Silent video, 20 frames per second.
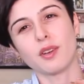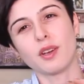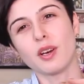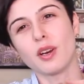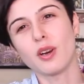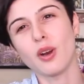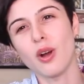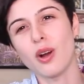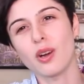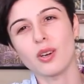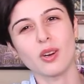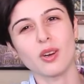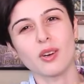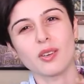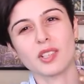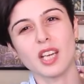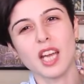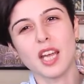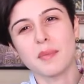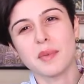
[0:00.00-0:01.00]
for a long,
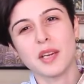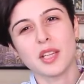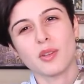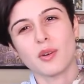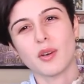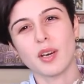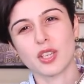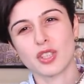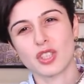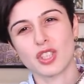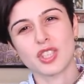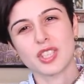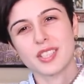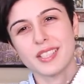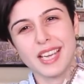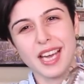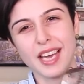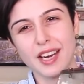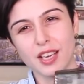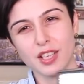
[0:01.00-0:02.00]
long time, and I thought I should
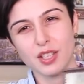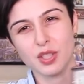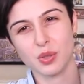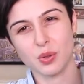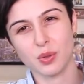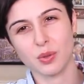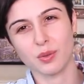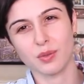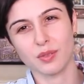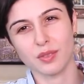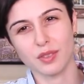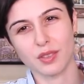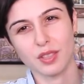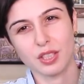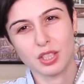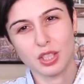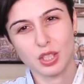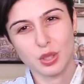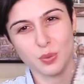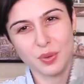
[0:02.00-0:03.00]
just get it, so
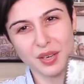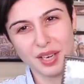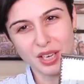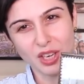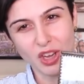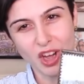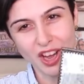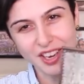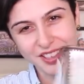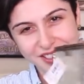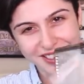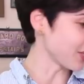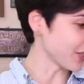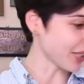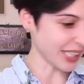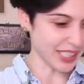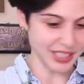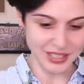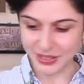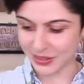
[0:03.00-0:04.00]
this is what I got.
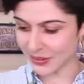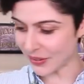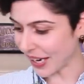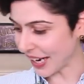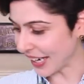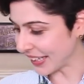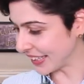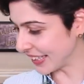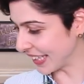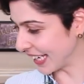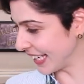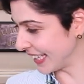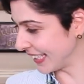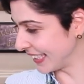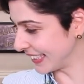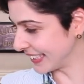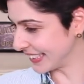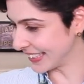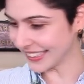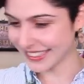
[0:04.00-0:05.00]
Okay, so I
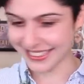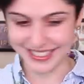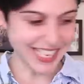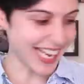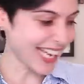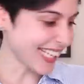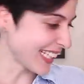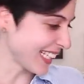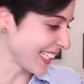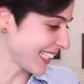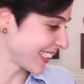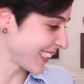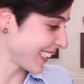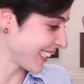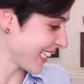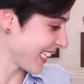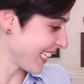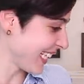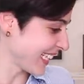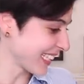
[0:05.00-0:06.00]
think that is
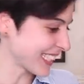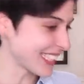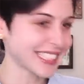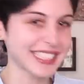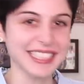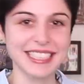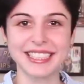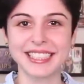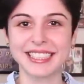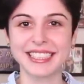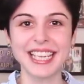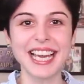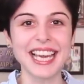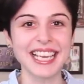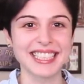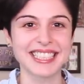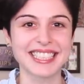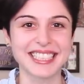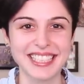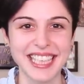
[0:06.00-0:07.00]
it.
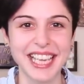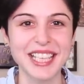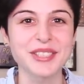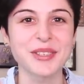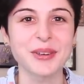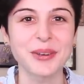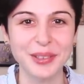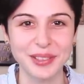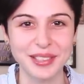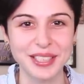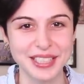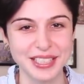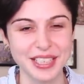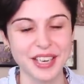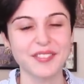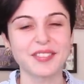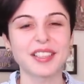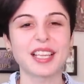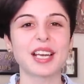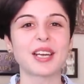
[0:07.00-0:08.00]
Yes, that's all the
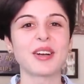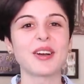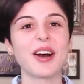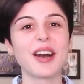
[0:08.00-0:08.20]
stuff that I